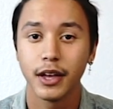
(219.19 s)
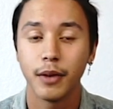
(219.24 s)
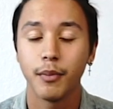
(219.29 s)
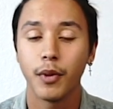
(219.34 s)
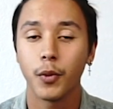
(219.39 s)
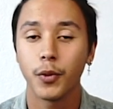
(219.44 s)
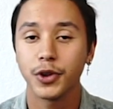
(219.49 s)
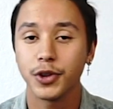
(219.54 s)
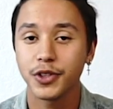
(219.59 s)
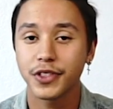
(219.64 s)

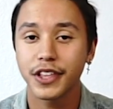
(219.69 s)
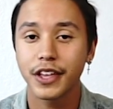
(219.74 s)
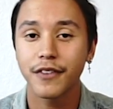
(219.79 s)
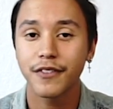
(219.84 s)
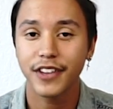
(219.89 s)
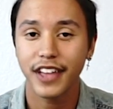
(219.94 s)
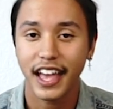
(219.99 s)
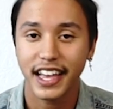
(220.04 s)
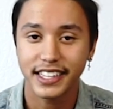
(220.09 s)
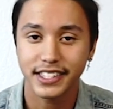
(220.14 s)
But when you think of
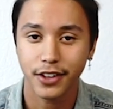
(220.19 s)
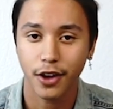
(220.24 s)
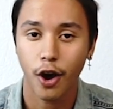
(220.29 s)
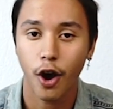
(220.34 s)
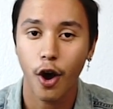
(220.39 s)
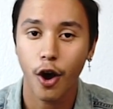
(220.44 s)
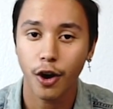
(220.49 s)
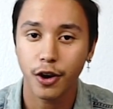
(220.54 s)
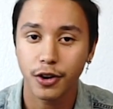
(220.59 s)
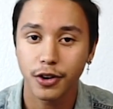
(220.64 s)
it as a
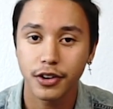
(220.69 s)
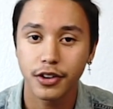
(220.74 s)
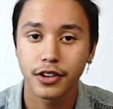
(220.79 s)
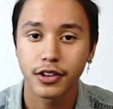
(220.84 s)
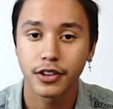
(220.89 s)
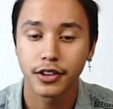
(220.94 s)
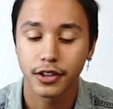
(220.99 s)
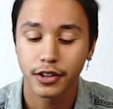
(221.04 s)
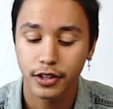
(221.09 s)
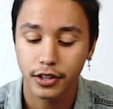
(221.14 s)
heart
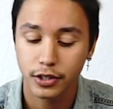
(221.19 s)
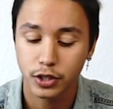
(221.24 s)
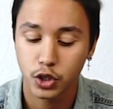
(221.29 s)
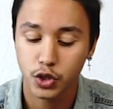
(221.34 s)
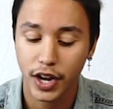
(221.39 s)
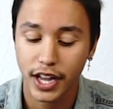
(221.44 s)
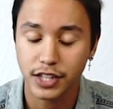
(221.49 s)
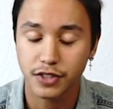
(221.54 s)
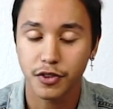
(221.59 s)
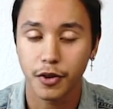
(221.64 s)

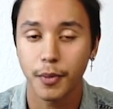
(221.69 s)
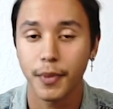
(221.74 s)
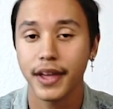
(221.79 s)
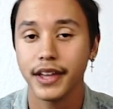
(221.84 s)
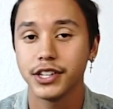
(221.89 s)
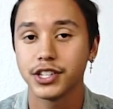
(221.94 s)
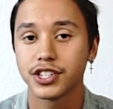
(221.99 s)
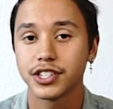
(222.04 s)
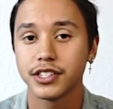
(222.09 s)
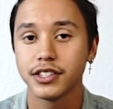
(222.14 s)

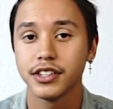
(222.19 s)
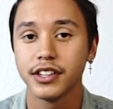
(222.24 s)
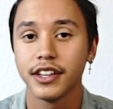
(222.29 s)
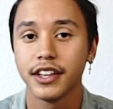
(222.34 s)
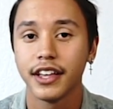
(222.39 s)
transformation,